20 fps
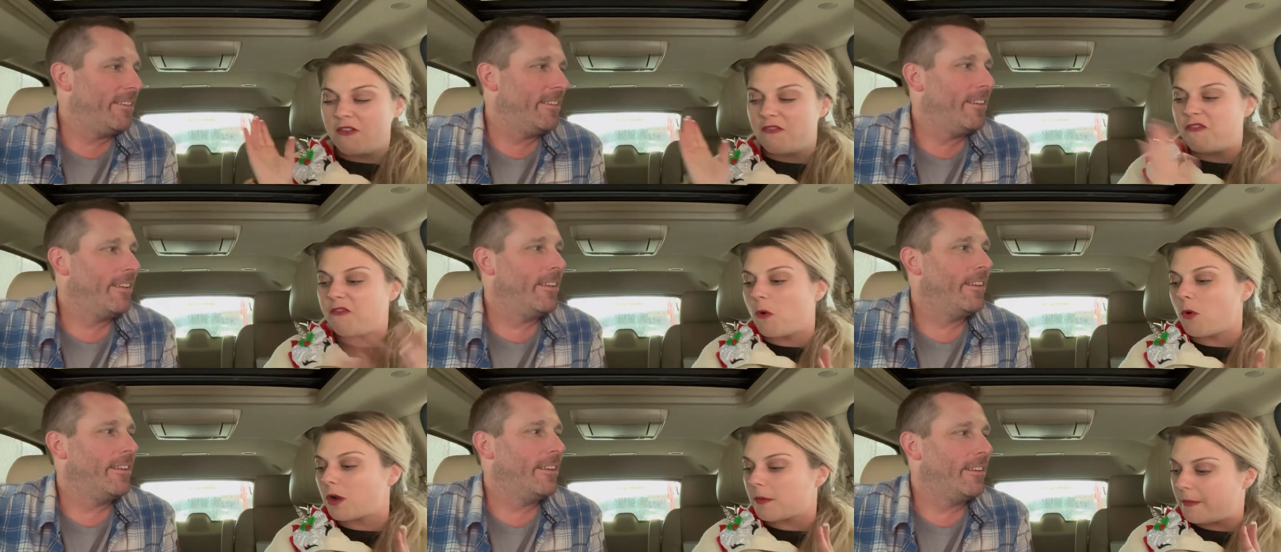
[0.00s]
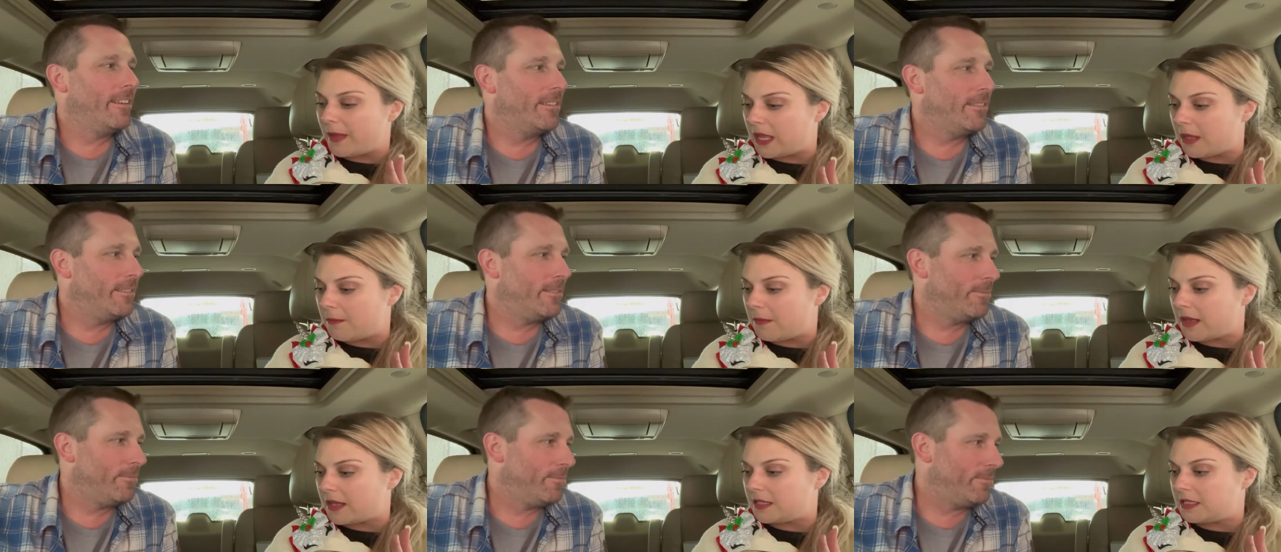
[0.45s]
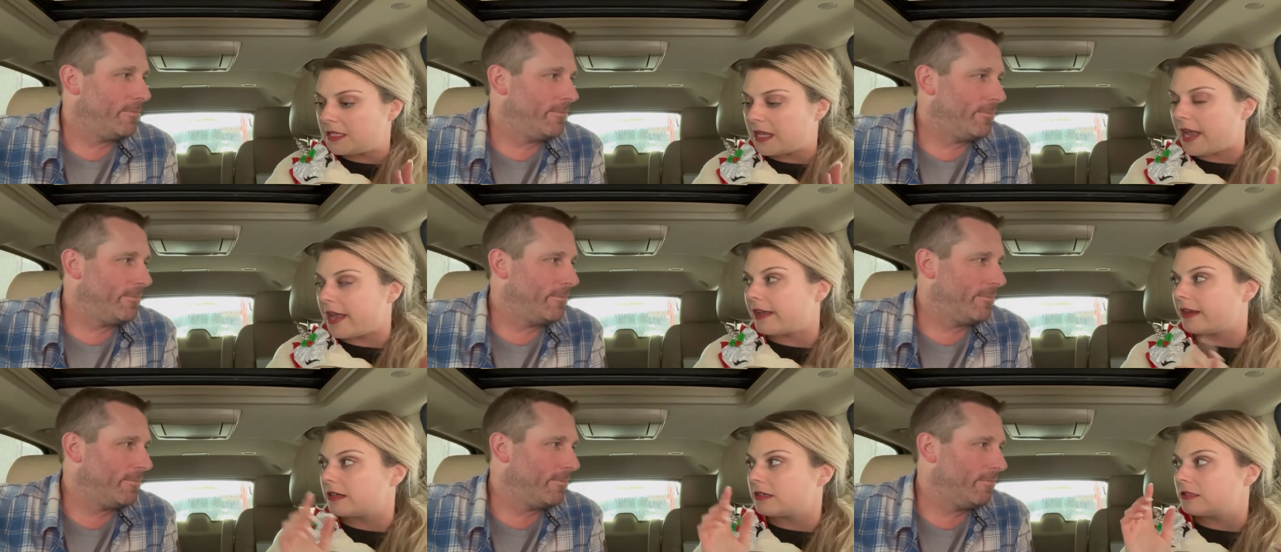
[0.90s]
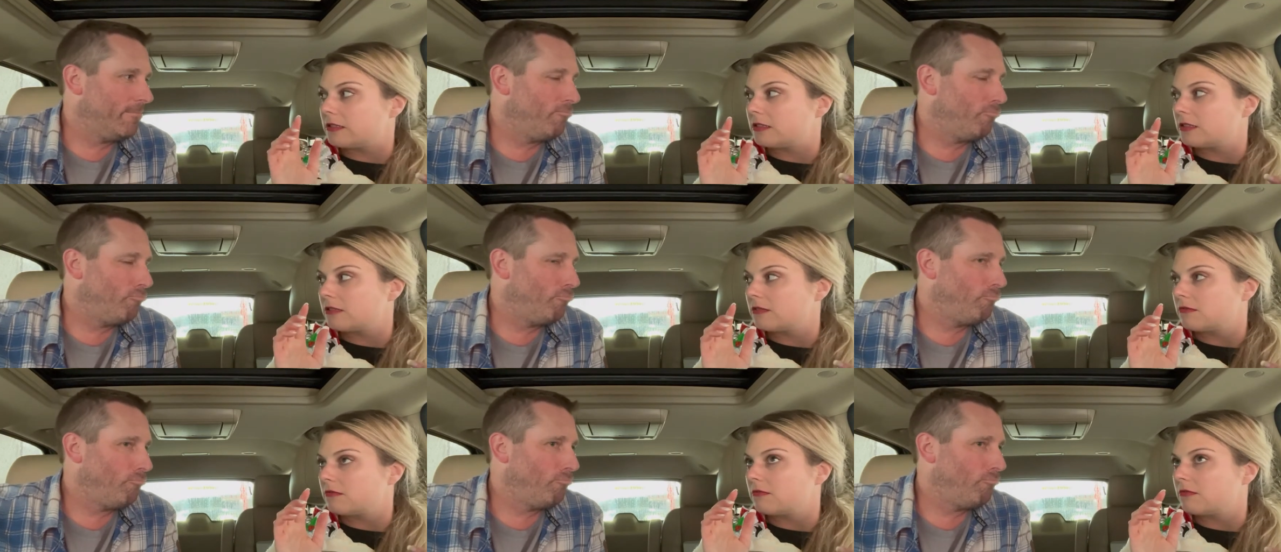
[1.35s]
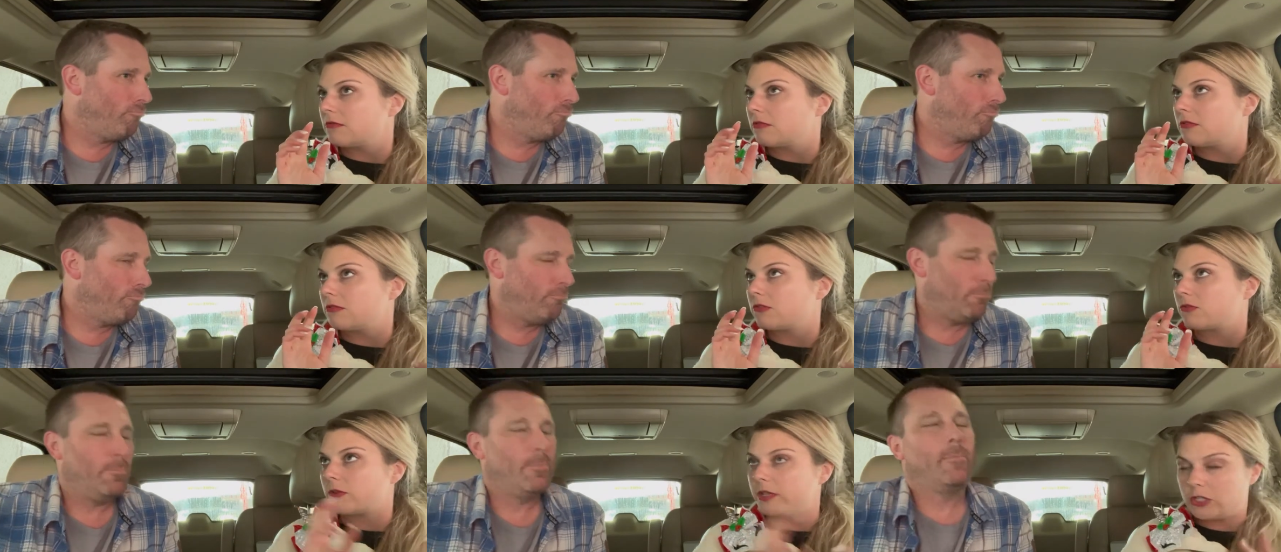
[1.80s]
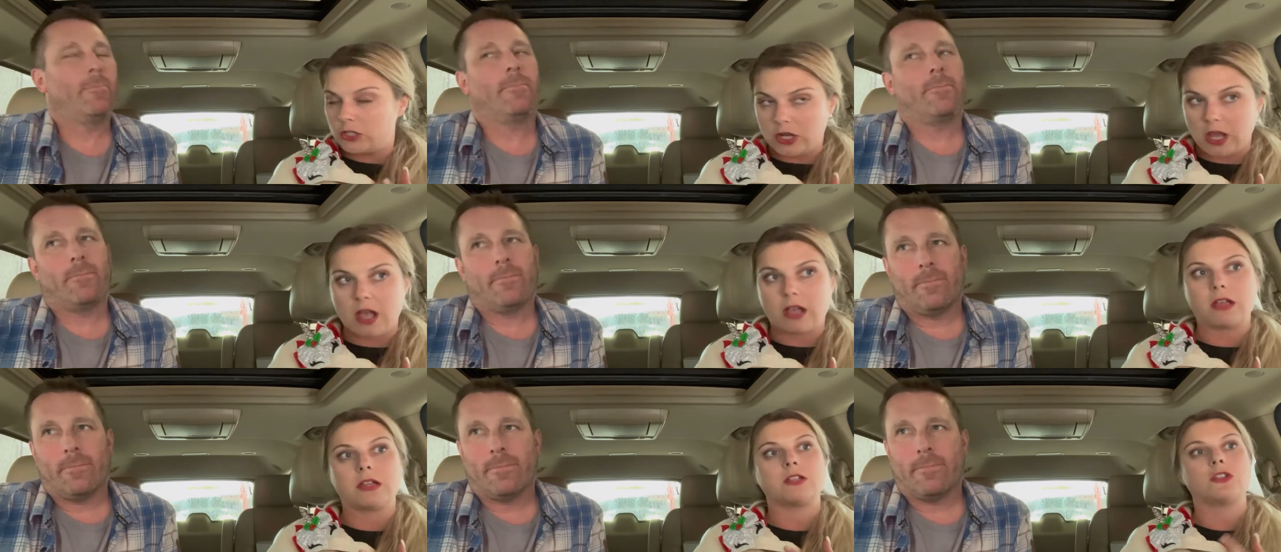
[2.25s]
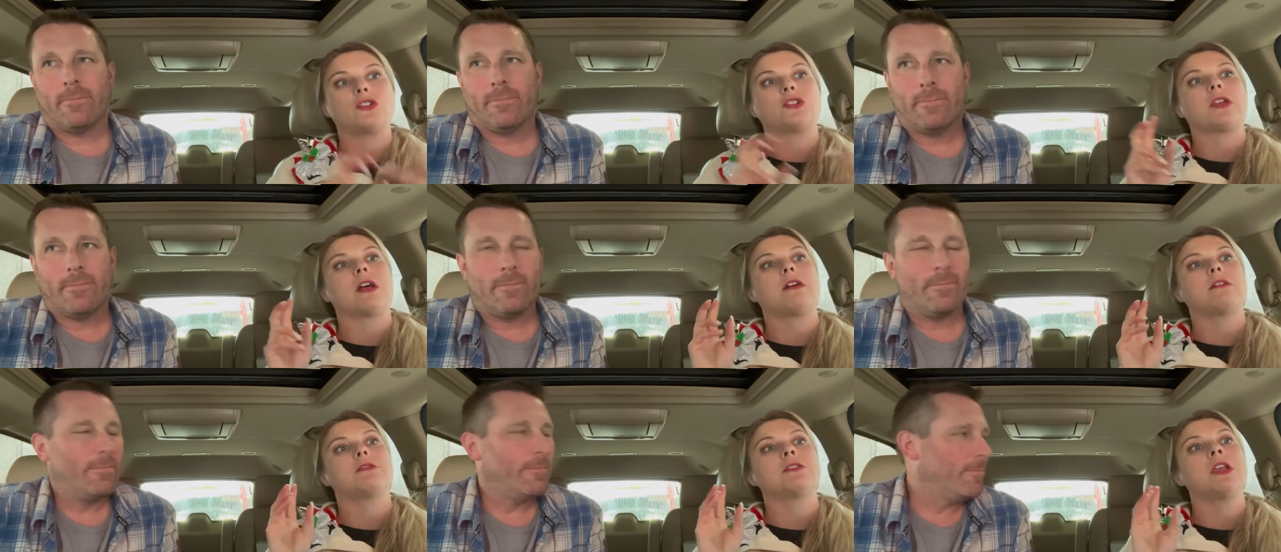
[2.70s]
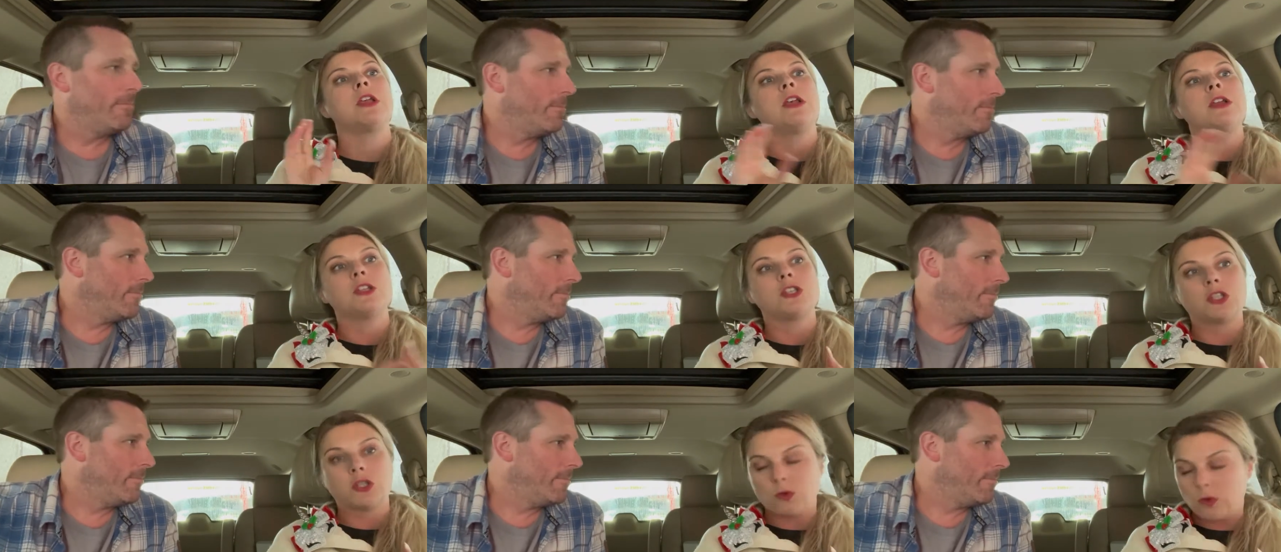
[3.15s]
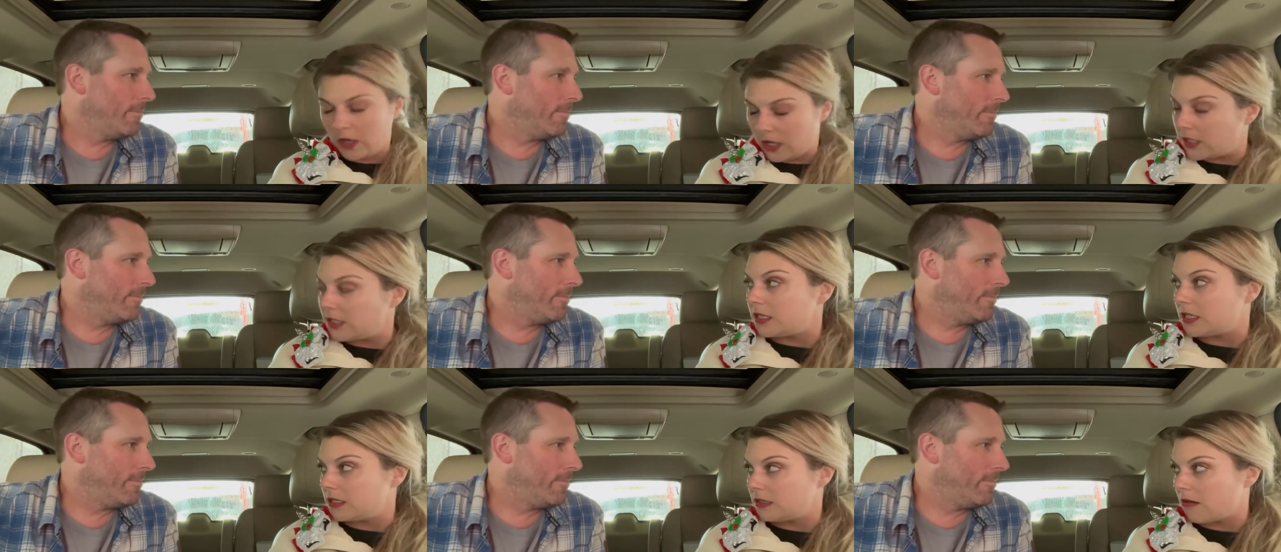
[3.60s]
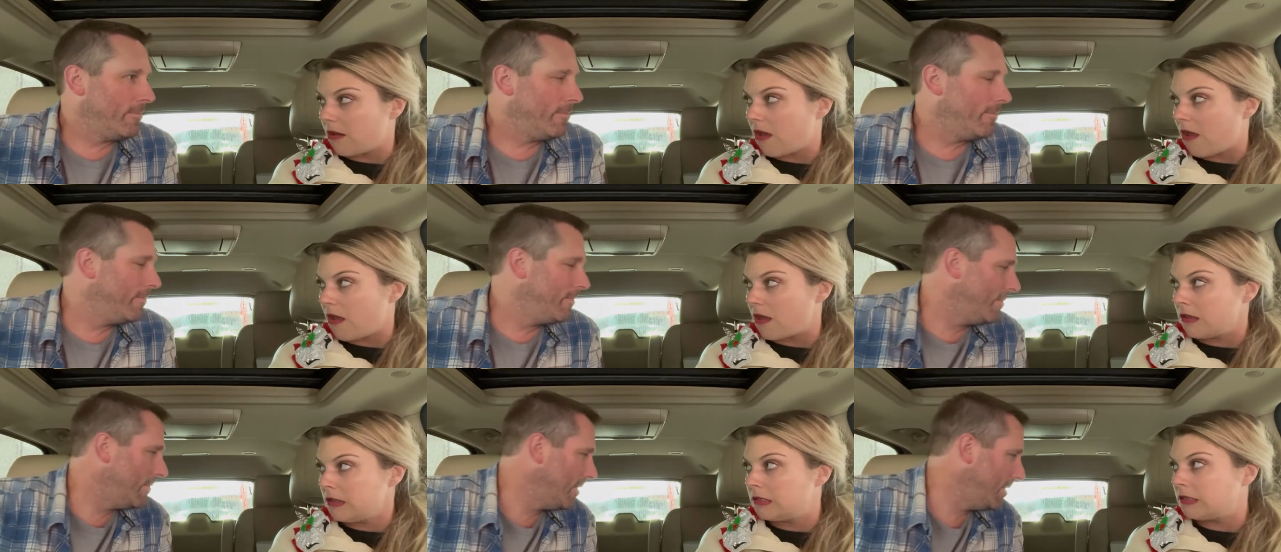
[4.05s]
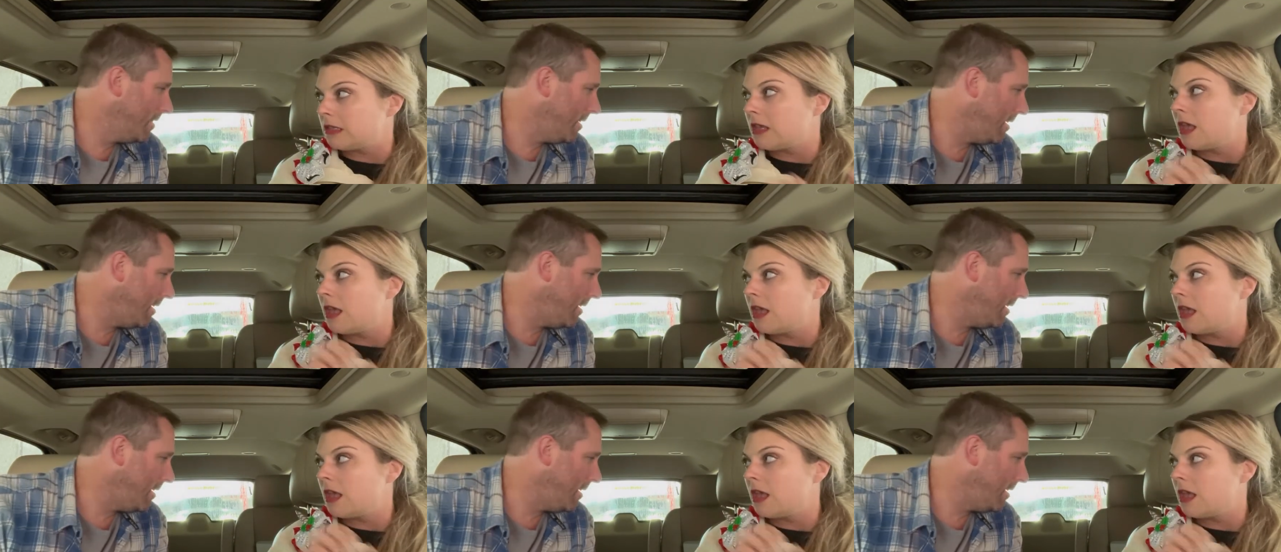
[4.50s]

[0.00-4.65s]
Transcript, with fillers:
Speaker 1: four big mud tires, three shotgun shells, two hunting dogs,